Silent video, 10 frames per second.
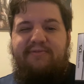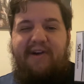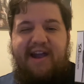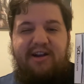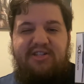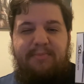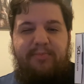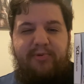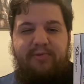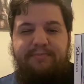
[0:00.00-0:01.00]
Fire
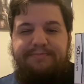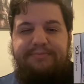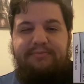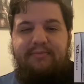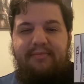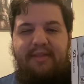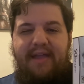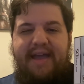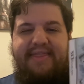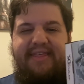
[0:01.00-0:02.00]
Temple,
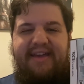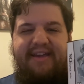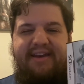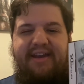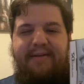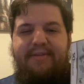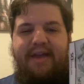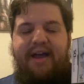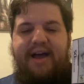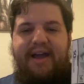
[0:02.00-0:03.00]
and then
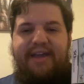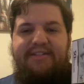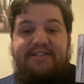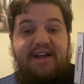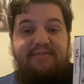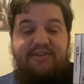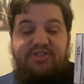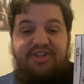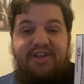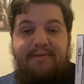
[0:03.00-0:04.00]
I did not
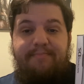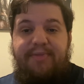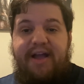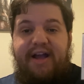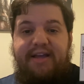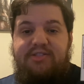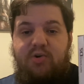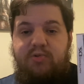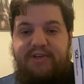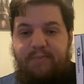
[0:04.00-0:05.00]
finish the game. I
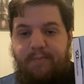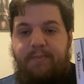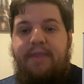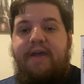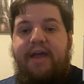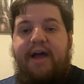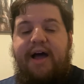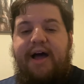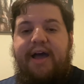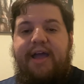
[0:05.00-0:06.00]
sold it.
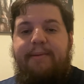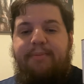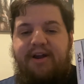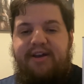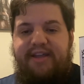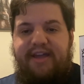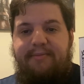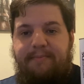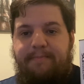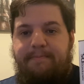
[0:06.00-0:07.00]
I bought it
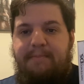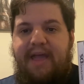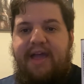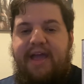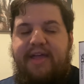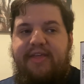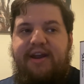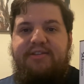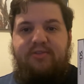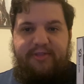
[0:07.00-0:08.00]
again, and then
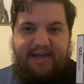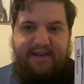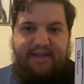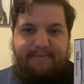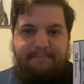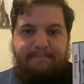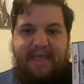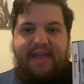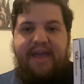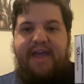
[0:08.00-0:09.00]
I sold that again,
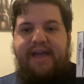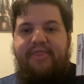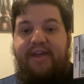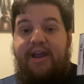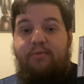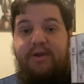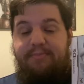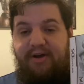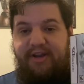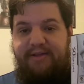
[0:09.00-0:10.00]
and then I
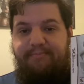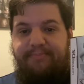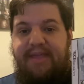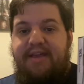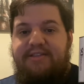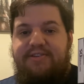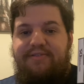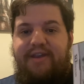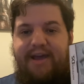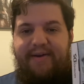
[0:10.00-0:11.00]
rebought it. So
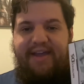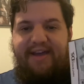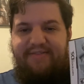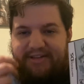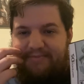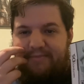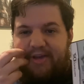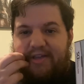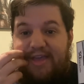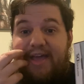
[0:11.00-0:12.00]
now I have it
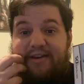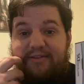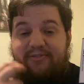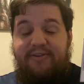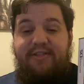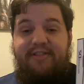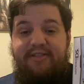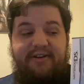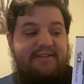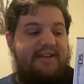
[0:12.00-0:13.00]
again for the
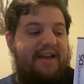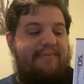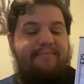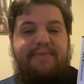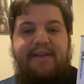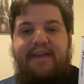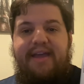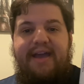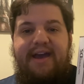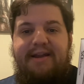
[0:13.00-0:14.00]
third time,
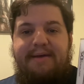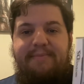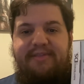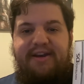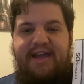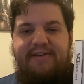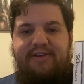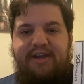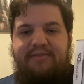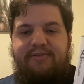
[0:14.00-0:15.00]
and I'm happy that I have
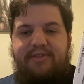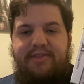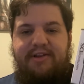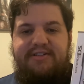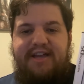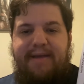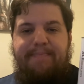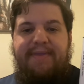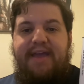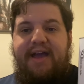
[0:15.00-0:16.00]
it again for the third time.
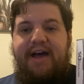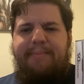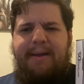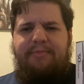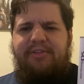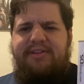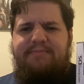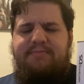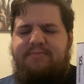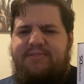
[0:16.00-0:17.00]
I'm really
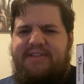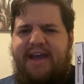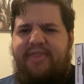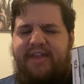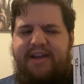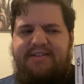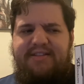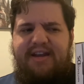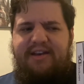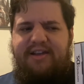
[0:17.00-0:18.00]
sad that I
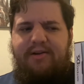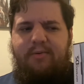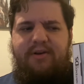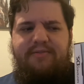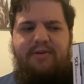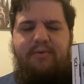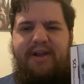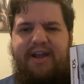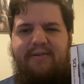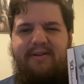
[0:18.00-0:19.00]
decided to get rid of it when
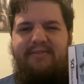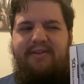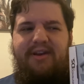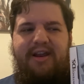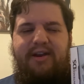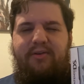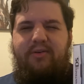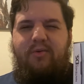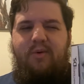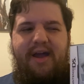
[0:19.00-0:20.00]
I got rid of it, and I don't
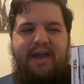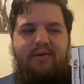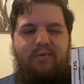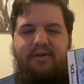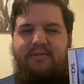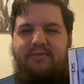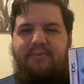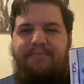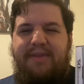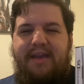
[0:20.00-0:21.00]
know why I would have.
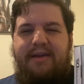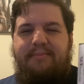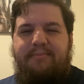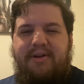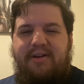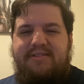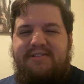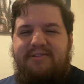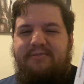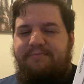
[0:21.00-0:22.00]
But
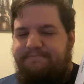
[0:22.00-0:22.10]
also,